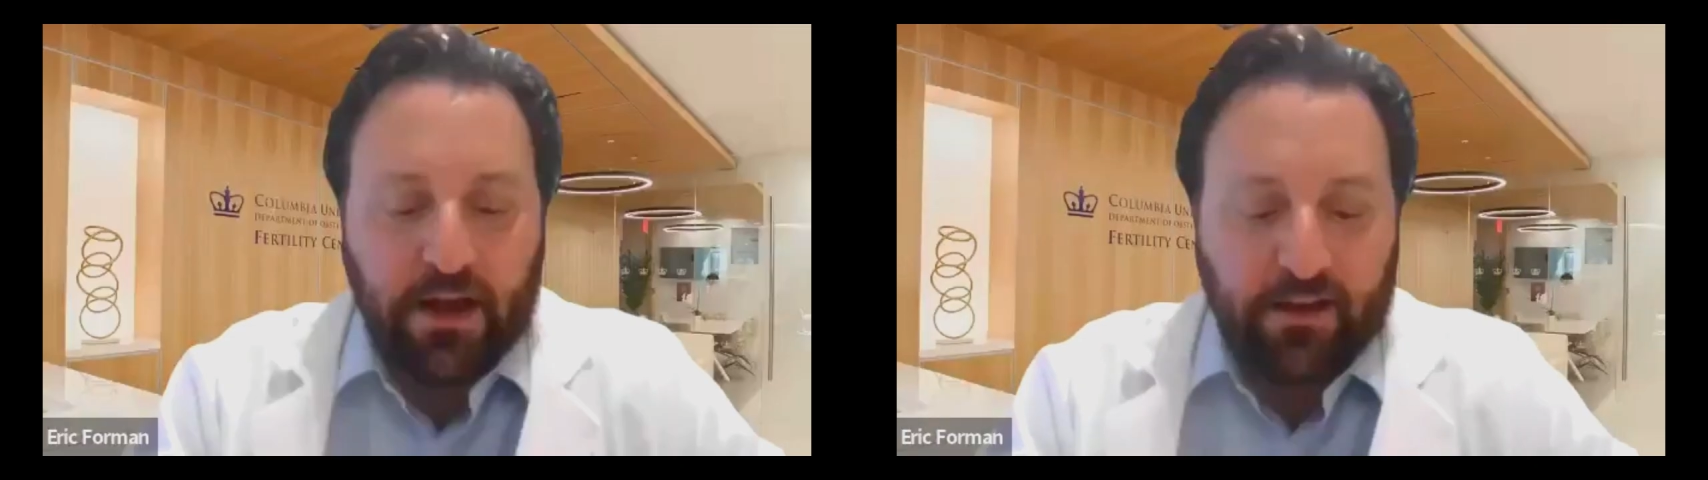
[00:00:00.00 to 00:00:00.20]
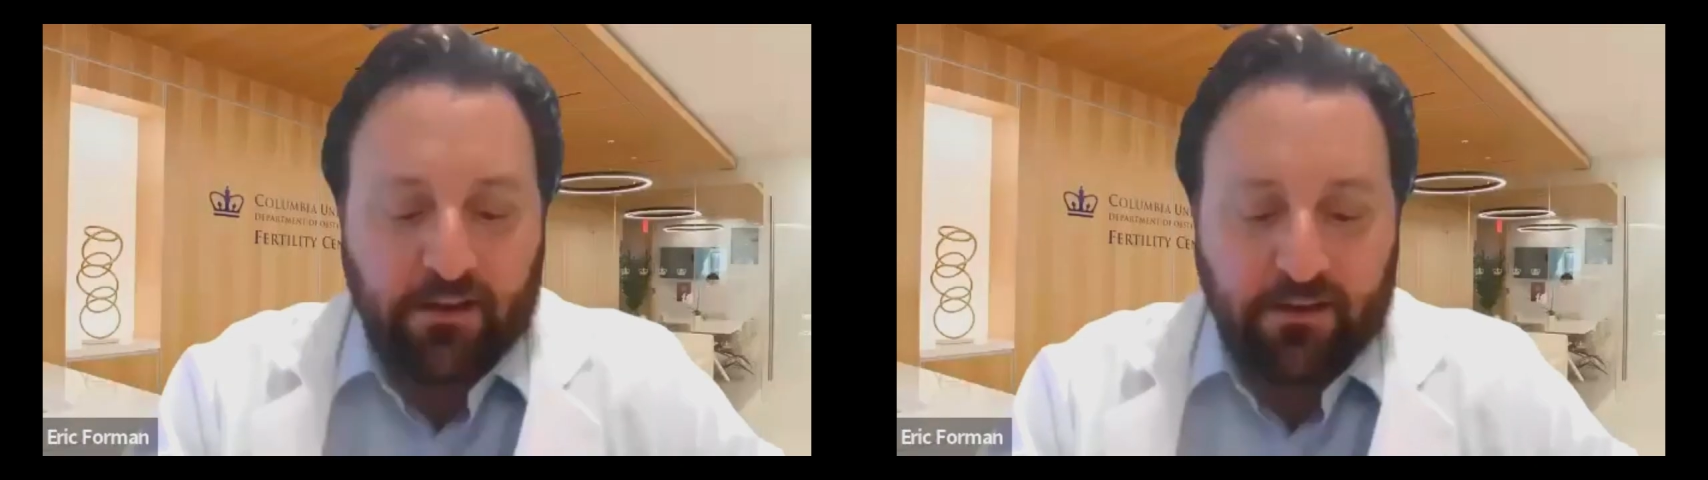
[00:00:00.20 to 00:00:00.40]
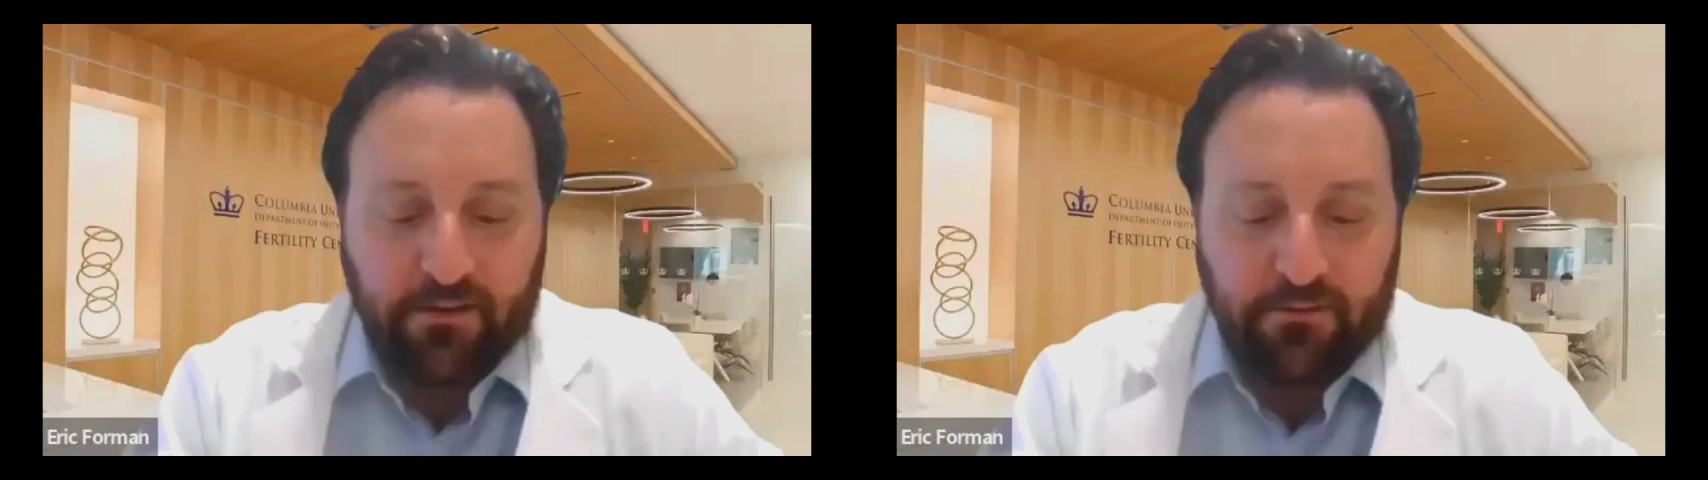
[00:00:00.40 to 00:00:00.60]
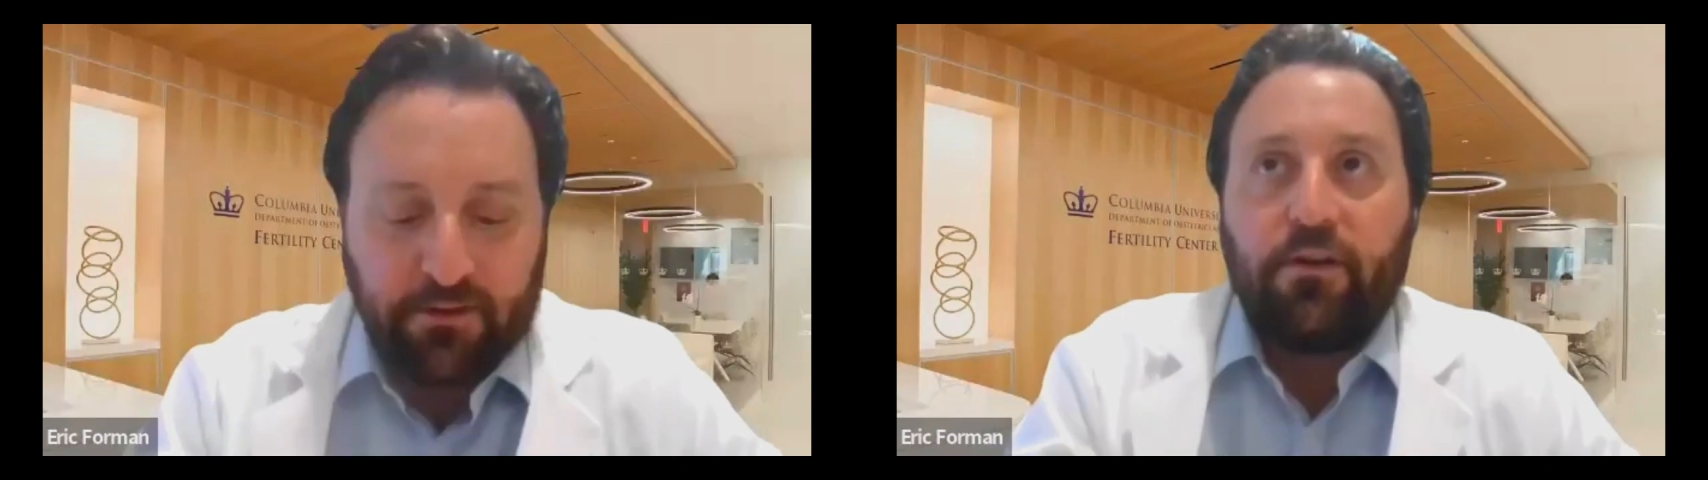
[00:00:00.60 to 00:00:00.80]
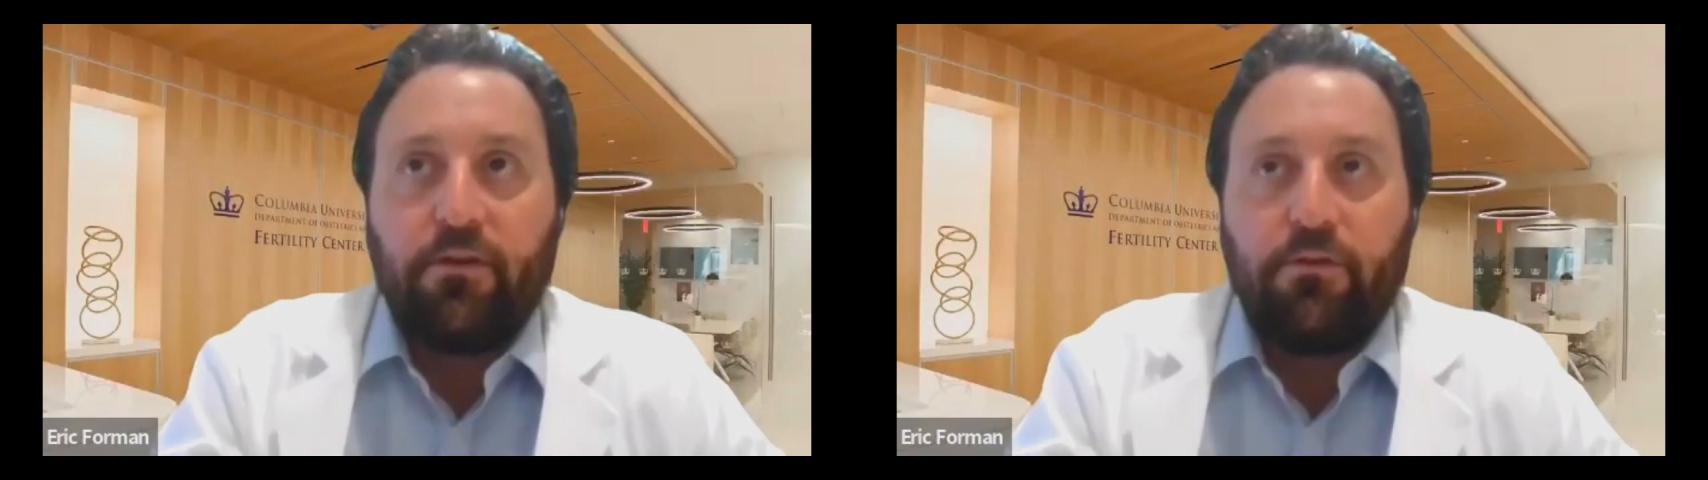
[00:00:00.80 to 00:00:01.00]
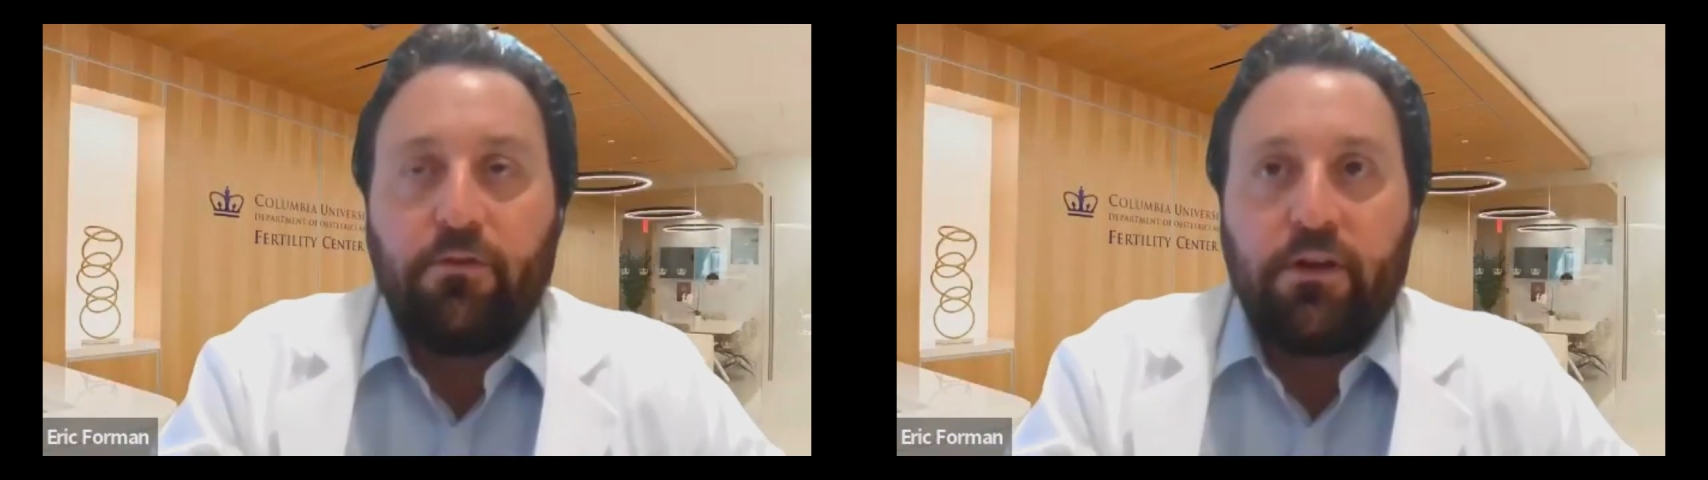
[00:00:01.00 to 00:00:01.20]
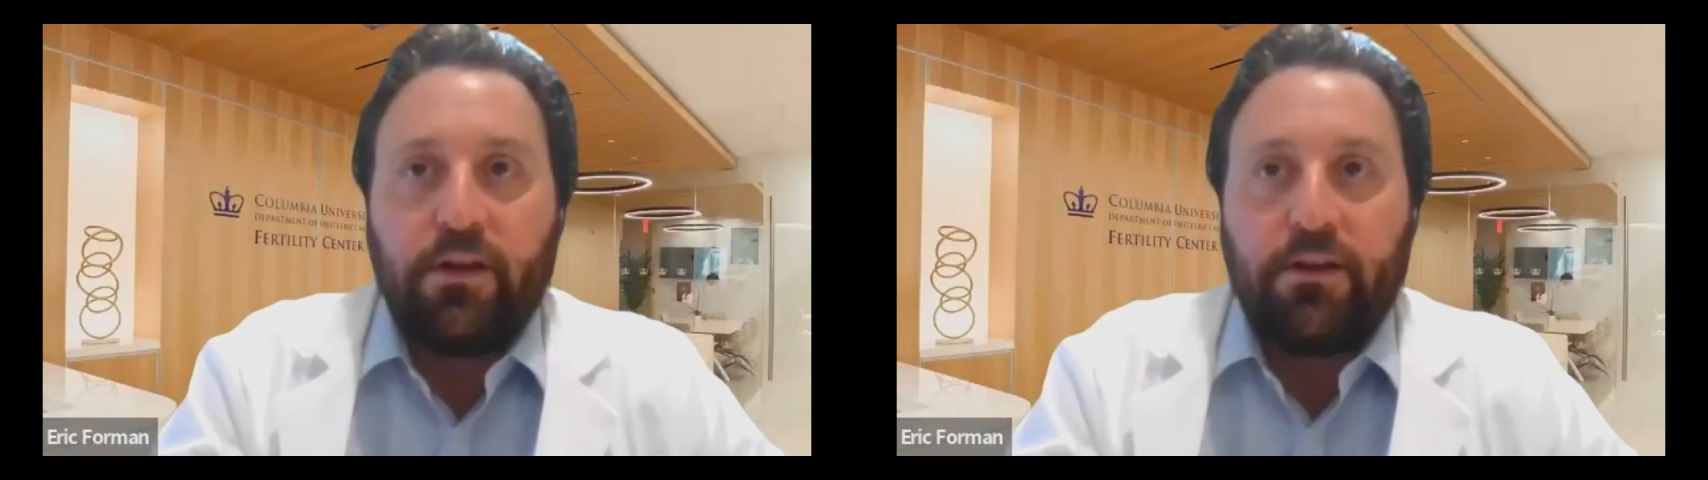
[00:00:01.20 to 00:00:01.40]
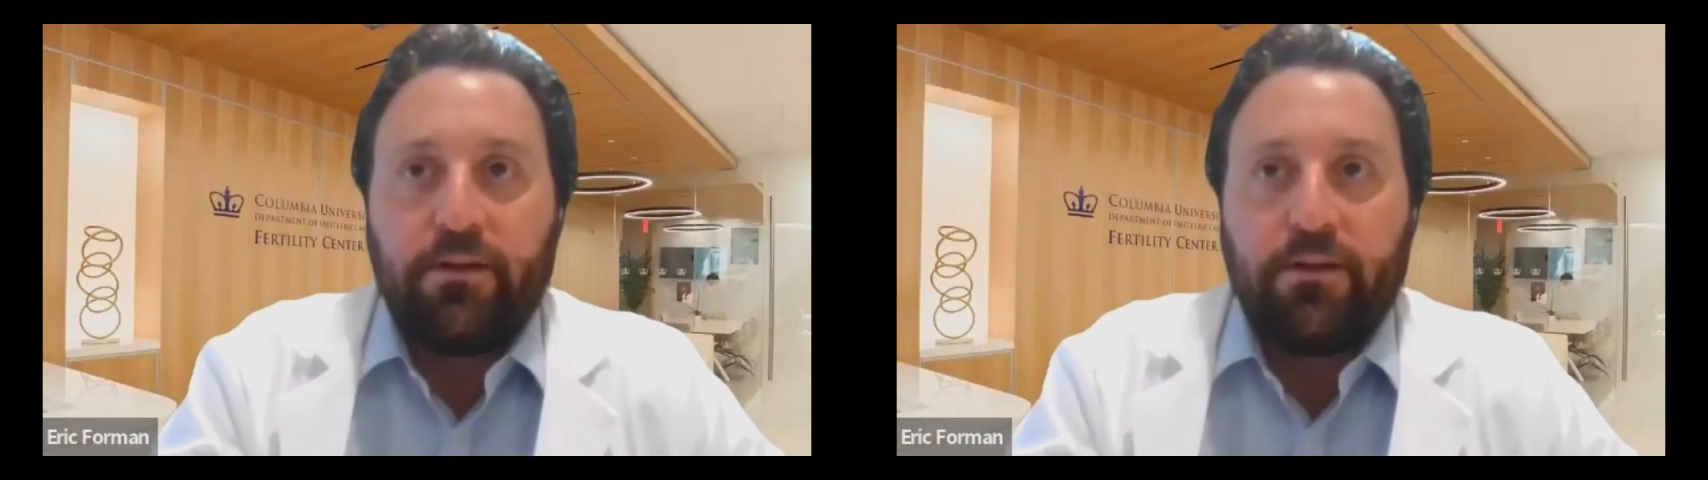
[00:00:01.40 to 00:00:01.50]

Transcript: Okay. So,